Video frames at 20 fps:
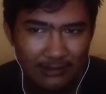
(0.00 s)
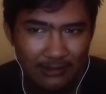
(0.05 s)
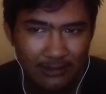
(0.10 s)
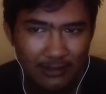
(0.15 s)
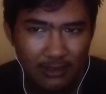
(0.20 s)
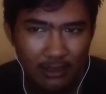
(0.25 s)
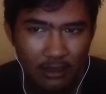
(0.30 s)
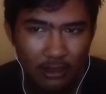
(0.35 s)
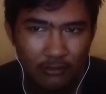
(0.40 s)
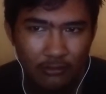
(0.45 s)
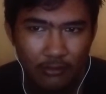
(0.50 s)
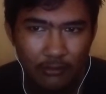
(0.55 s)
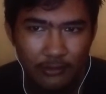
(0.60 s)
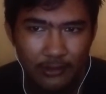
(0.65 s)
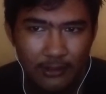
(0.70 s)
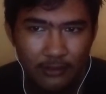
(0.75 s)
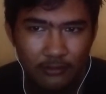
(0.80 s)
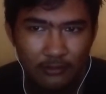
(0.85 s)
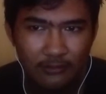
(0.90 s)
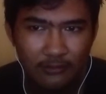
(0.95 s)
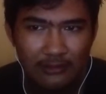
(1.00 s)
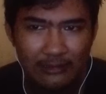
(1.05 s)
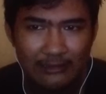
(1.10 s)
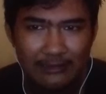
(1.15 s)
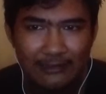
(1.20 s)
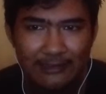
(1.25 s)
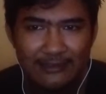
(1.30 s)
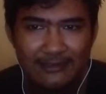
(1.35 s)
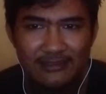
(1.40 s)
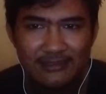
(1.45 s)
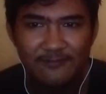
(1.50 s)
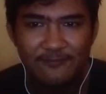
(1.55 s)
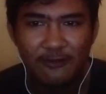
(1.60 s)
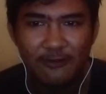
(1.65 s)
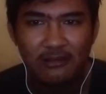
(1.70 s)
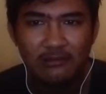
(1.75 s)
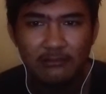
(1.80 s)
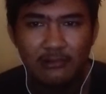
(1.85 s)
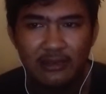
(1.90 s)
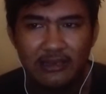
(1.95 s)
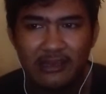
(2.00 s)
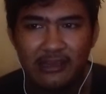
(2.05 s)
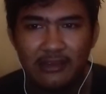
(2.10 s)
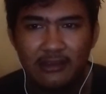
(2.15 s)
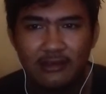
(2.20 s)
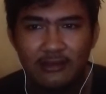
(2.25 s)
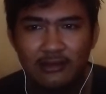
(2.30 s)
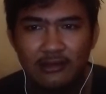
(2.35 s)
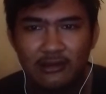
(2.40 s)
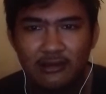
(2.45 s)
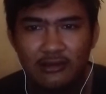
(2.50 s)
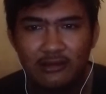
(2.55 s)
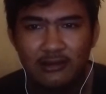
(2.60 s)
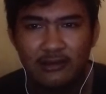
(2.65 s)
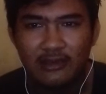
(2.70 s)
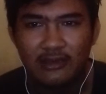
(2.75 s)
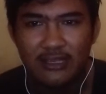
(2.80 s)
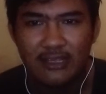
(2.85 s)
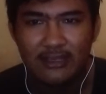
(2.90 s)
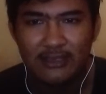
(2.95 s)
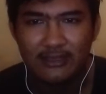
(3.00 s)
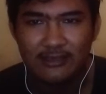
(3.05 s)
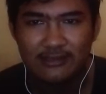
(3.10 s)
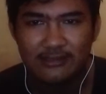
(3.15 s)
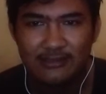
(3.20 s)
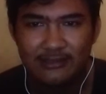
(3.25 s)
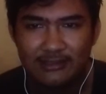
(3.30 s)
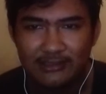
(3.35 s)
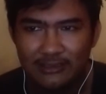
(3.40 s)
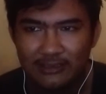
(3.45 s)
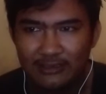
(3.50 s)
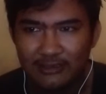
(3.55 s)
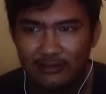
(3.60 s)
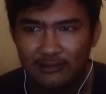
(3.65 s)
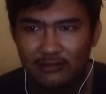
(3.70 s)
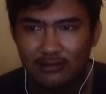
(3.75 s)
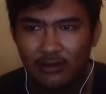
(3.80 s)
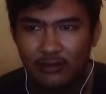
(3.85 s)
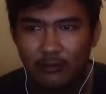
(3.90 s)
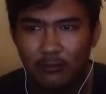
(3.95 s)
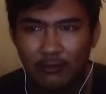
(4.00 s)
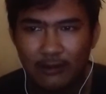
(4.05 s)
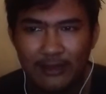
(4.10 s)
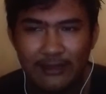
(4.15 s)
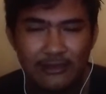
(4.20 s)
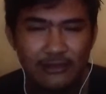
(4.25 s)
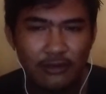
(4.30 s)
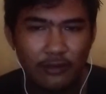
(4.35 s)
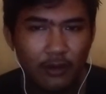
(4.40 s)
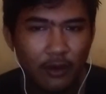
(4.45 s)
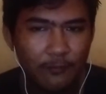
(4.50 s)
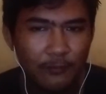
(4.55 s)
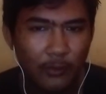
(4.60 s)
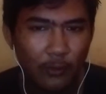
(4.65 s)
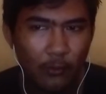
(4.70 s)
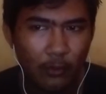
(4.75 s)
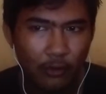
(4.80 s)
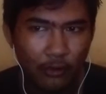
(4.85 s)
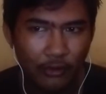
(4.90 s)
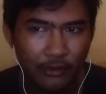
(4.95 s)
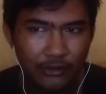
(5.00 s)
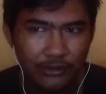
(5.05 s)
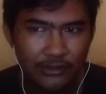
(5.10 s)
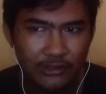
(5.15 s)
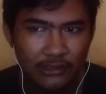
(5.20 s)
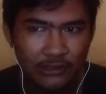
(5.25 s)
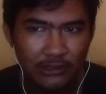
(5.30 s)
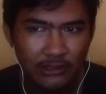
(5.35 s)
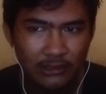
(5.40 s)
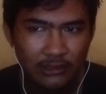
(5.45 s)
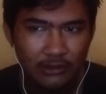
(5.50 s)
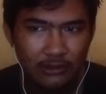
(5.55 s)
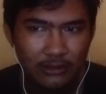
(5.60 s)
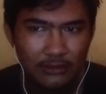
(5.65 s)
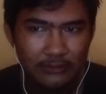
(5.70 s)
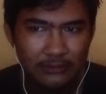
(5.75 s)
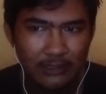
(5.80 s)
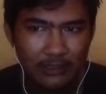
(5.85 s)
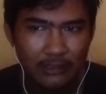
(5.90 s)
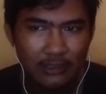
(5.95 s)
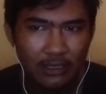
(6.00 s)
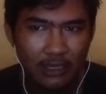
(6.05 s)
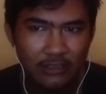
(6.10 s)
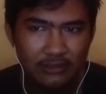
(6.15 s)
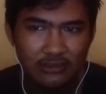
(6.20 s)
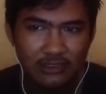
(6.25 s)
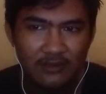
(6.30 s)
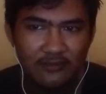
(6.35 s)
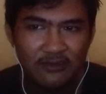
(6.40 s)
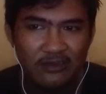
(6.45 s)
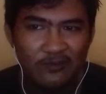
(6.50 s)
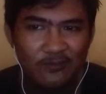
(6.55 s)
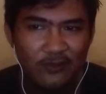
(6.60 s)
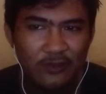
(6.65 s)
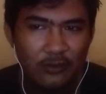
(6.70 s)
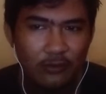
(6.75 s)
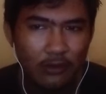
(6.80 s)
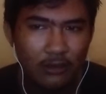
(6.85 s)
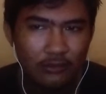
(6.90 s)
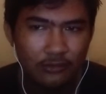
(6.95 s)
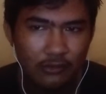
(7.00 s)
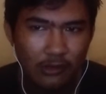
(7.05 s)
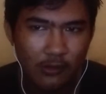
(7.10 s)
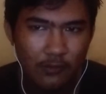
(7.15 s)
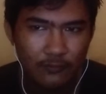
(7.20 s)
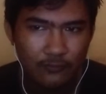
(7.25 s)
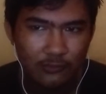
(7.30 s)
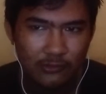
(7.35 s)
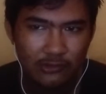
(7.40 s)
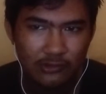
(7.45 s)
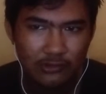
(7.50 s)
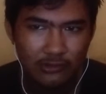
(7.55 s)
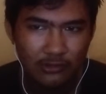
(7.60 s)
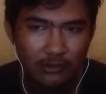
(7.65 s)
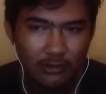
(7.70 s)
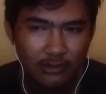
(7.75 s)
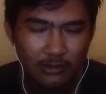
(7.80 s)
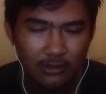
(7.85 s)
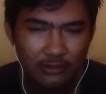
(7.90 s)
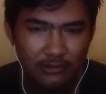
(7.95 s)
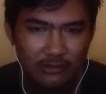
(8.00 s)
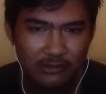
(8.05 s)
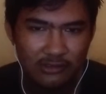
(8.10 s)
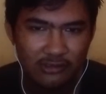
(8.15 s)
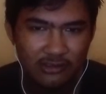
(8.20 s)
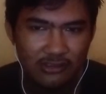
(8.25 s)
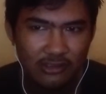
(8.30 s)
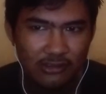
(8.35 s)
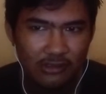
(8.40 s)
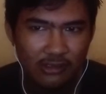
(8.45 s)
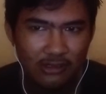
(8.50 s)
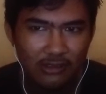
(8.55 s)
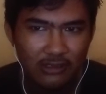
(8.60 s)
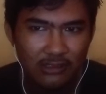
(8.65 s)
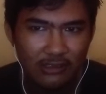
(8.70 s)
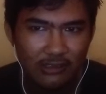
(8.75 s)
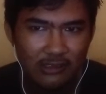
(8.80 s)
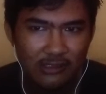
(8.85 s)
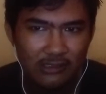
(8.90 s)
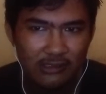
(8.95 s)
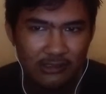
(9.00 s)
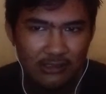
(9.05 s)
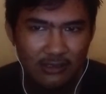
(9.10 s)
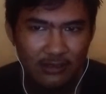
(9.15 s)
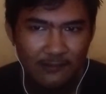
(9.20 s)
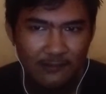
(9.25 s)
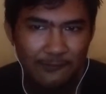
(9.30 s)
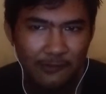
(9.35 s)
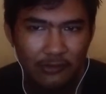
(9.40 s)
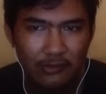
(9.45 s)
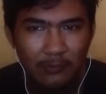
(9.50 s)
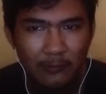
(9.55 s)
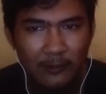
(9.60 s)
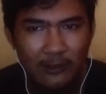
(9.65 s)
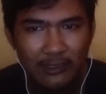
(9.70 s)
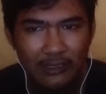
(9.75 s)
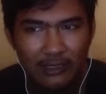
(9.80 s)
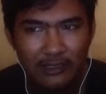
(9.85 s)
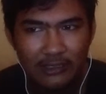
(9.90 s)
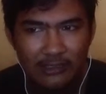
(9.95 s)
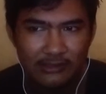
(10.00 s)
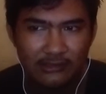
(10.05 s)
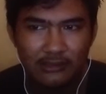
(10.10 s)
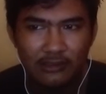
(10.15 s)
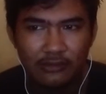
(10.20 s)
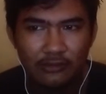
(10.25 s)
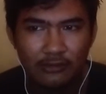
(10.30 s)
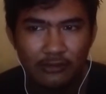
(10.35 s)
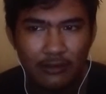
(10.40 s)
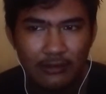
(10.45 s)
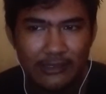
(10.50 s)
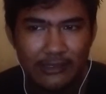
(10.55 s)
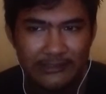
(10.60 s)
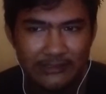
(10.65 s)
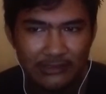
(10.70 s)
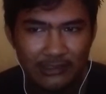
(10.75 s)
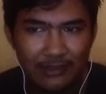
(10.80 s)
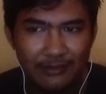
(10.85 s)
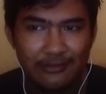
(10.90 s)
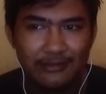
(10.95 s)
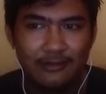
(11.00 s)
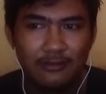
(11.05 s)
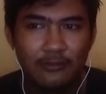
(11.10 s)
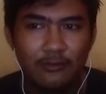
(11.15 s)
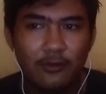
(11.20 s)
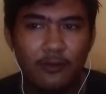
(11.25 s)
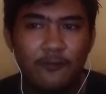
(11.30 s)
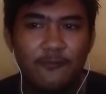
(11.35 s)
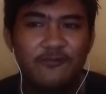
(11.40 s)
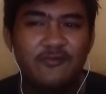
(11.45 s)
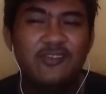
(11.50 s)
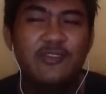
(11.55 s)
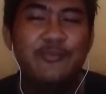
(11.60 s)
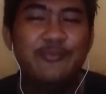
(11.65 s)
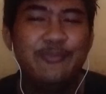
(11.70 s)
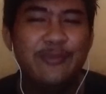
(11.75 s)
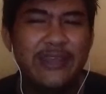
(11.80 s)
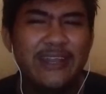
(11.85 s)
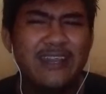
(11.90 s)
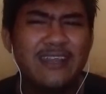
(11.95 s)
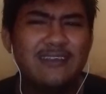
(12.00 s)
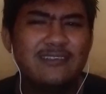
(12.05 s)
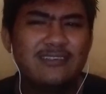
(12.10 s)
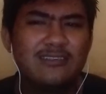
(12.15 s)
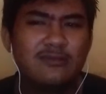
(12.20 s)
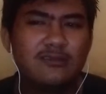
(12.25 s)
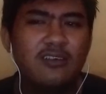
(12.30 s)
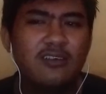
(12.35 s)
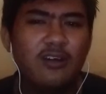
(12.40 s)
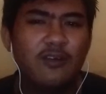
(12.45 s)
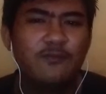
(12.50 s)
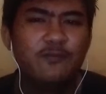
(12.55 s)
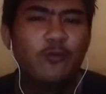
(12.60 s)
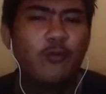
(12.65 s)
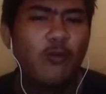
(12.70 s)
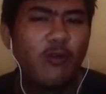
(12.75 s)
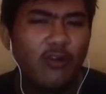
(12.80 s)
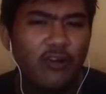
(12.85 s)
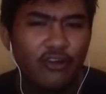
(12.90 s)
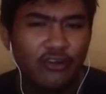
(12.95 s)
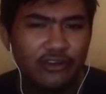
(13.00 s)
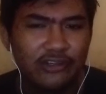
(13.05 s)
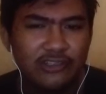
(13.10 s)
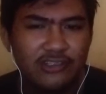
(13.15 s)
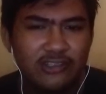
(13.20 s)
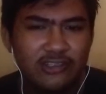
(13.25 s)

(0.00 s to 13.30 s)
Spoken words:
According to the list, vocabulary is the collection of the words that has individual nouns. Generally, vocabulary is the knowledge of the meanings of words.